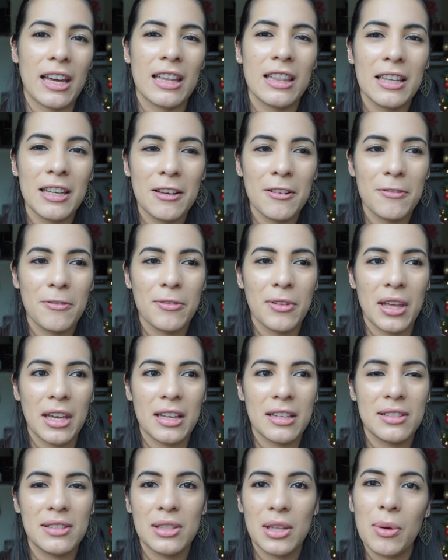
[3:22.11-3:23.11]
I love
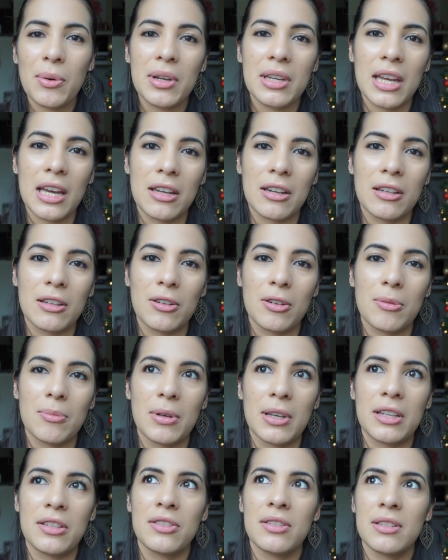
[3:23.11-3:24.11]
like slowing down a little
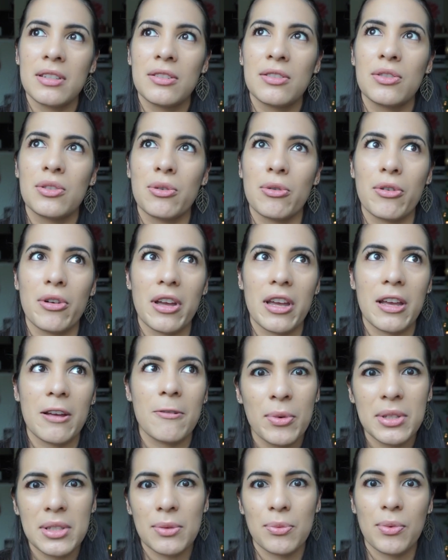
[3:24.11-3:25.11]
bit, just
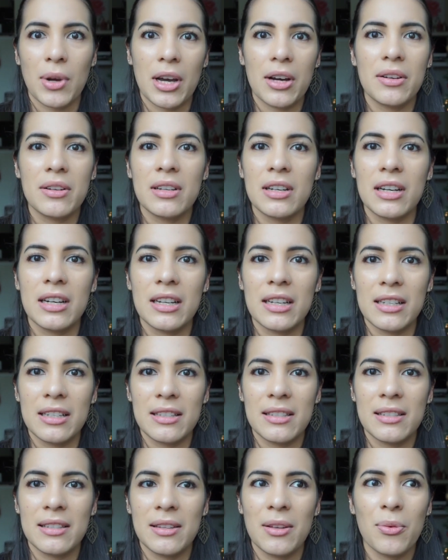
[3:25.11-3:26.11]
enjoying what's around
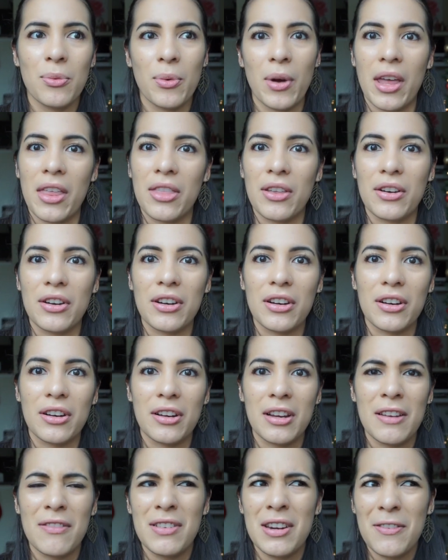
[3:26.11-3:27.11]
us, the
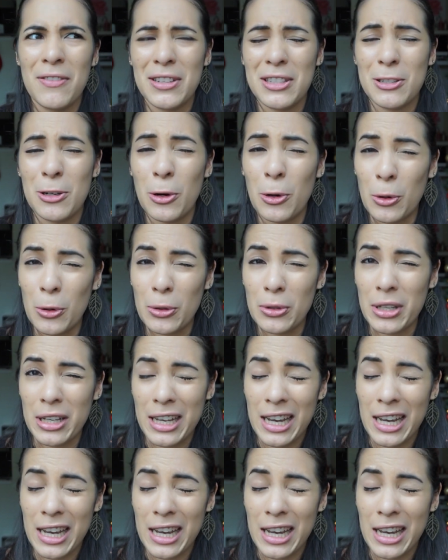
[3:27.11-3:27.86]
weather, even if it's cold.